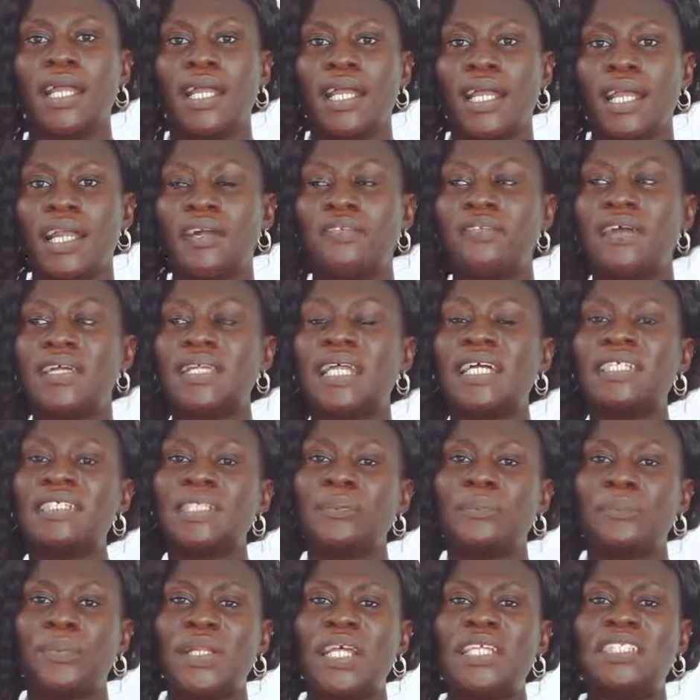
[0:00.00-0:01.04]
and realize the
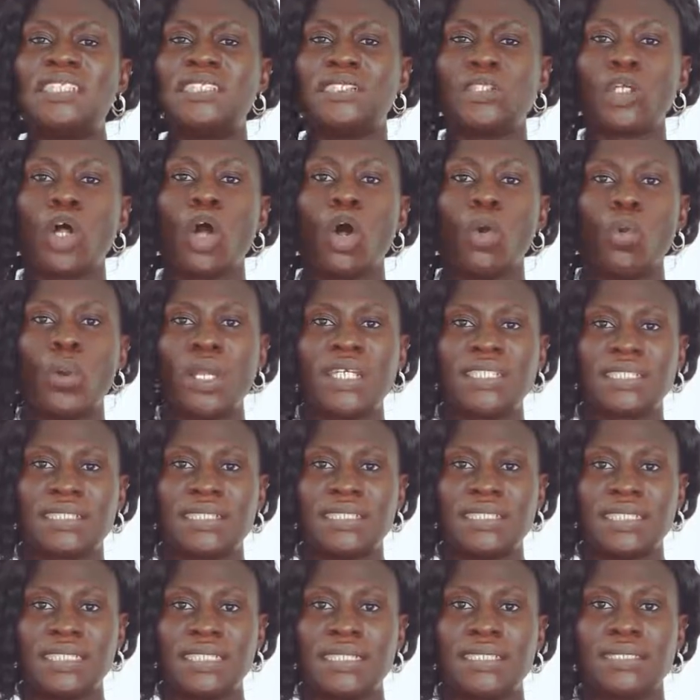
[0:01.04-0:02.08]
place is always
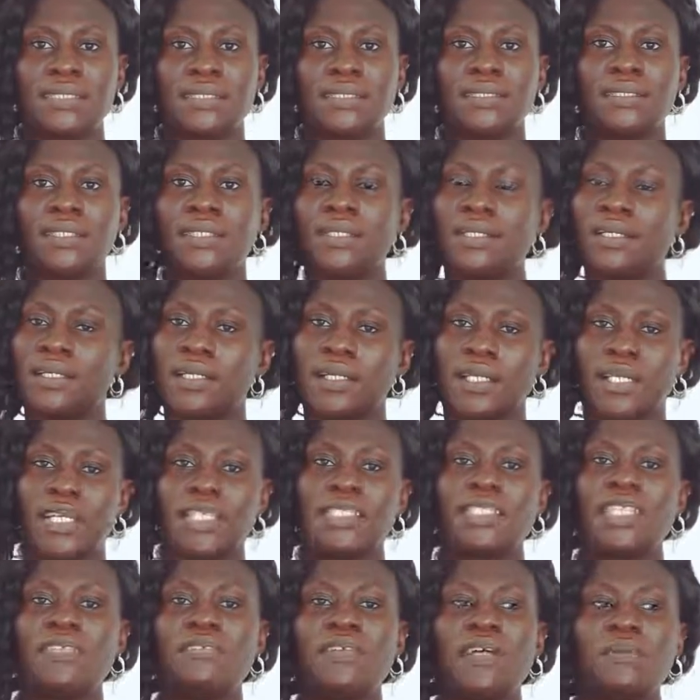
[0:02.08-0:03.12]
neat,
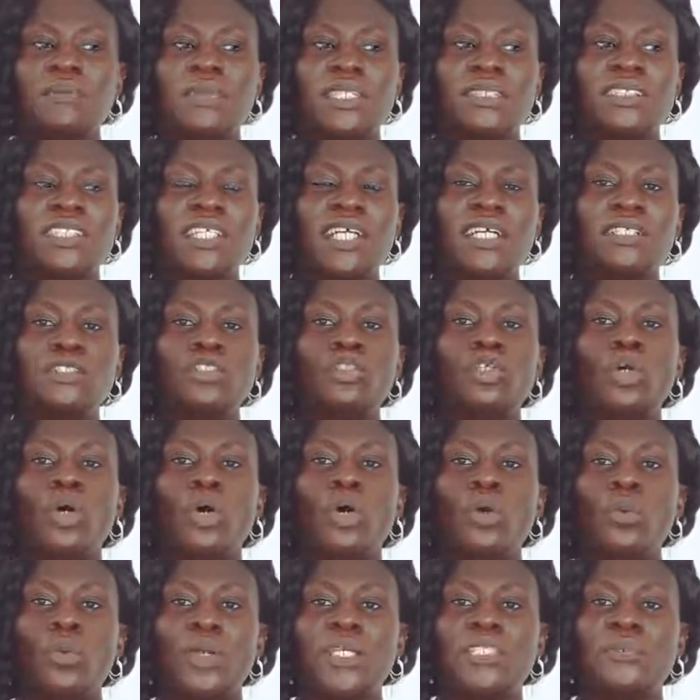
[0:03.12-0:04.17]
it gives them the chance to
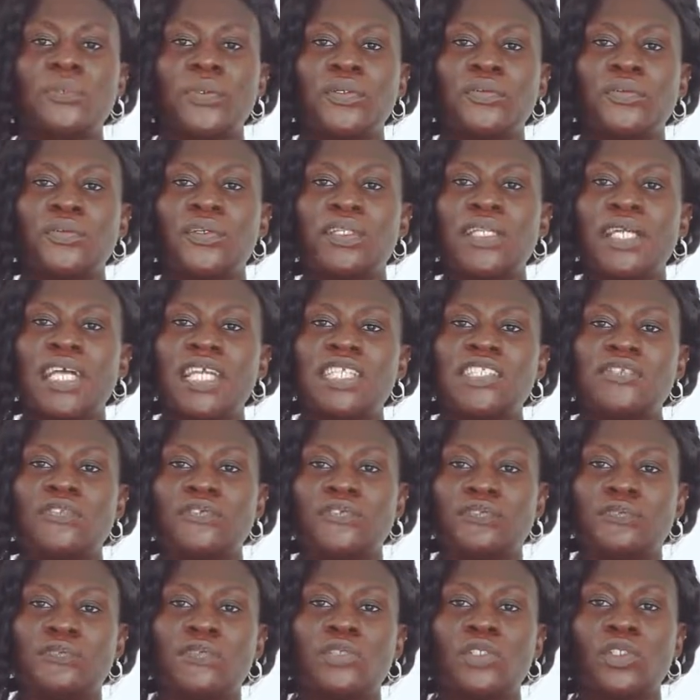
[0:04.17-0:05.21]
always patronize
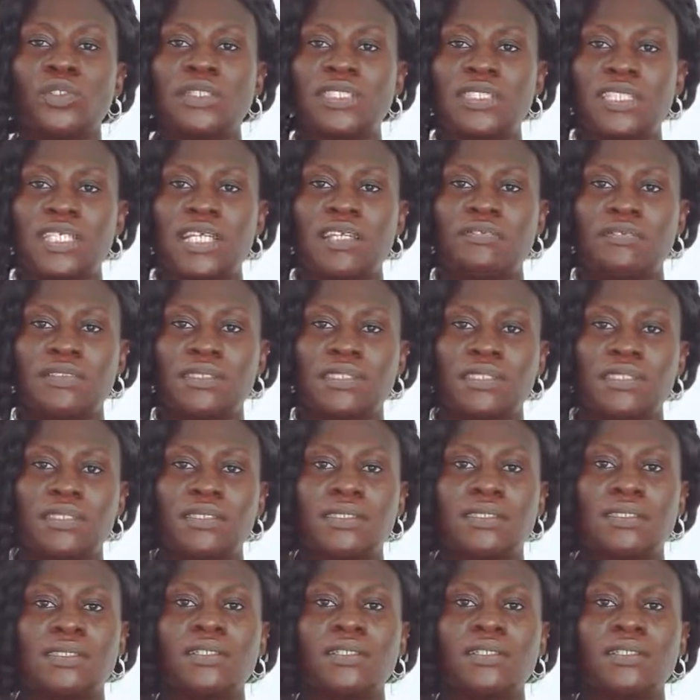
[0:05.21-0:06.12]
your services.